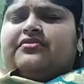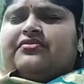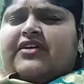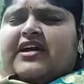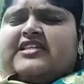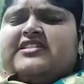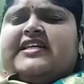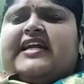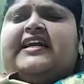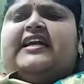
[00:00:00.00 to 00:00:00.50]

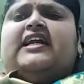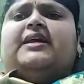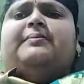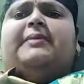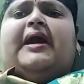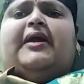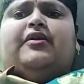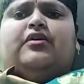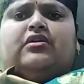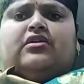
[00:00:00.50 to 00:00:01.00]
first
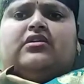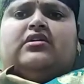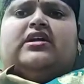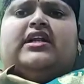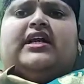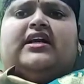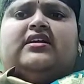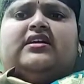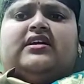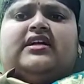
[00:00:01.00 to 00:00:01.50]

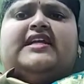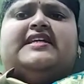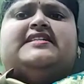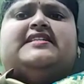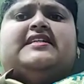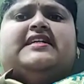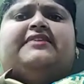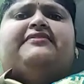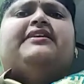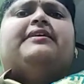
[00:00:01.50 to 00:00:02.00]
antibiotic
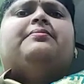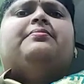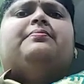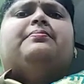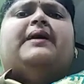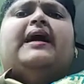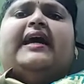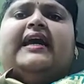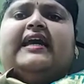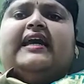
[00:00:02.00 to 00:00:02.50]

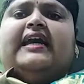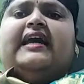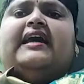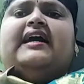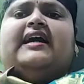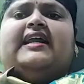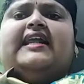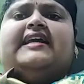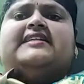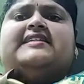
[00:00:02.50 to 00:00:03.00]
discovered by
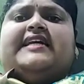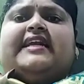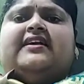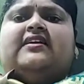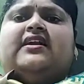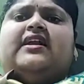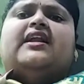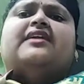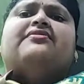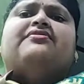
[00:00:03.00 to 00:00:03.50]

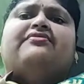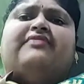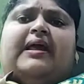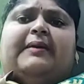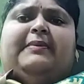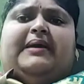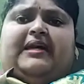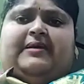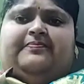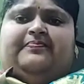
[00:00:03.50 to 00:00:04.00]
Alexander
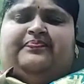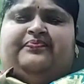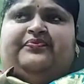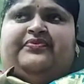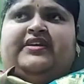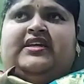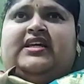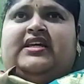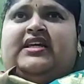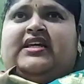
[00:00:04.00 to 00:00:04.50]
Fleming
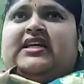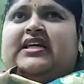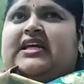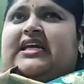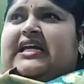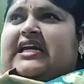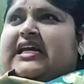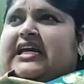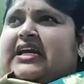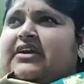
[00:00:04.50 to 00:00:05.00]

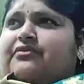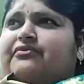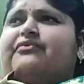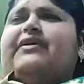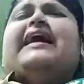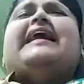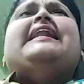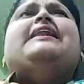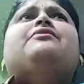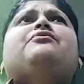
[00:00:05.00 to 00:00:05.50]

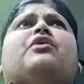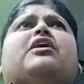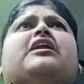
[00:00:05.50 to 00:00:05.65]
while